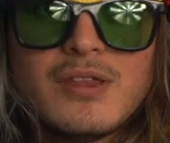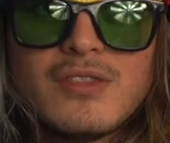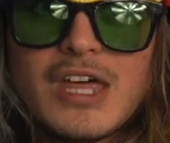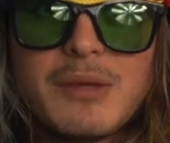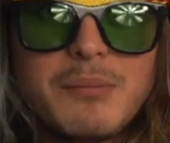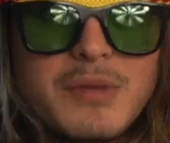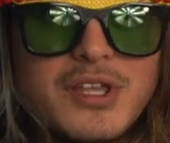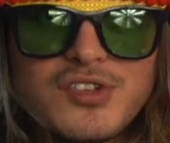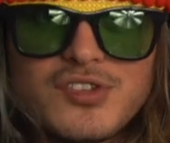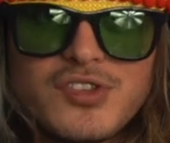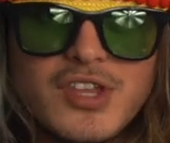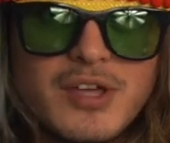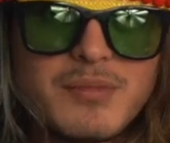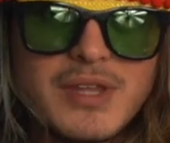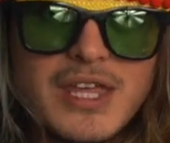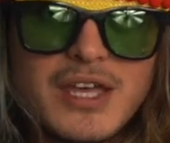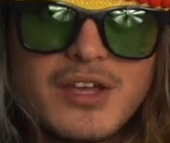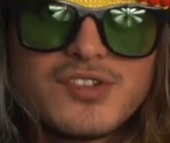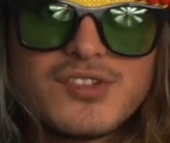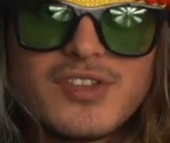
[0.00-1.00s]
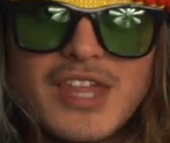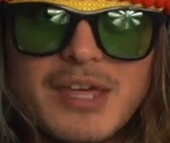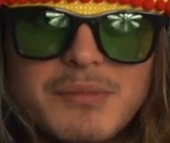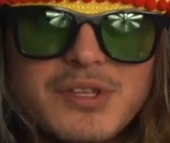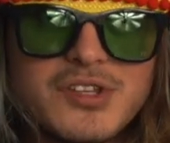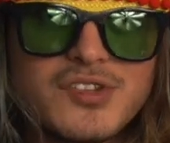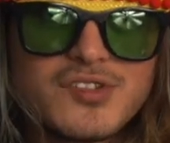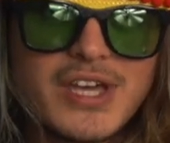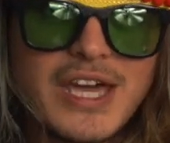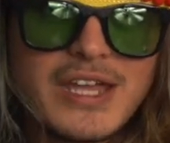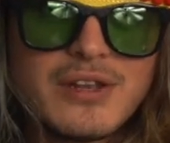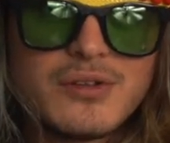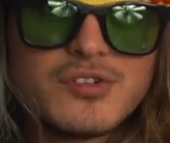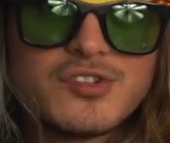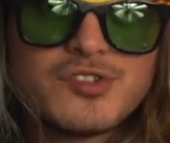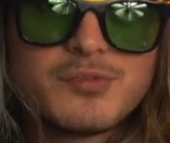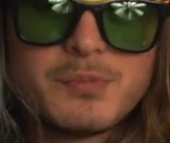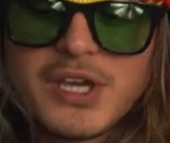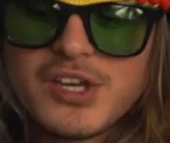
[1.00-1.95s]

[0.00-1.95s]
That means thumbnails and that means titles.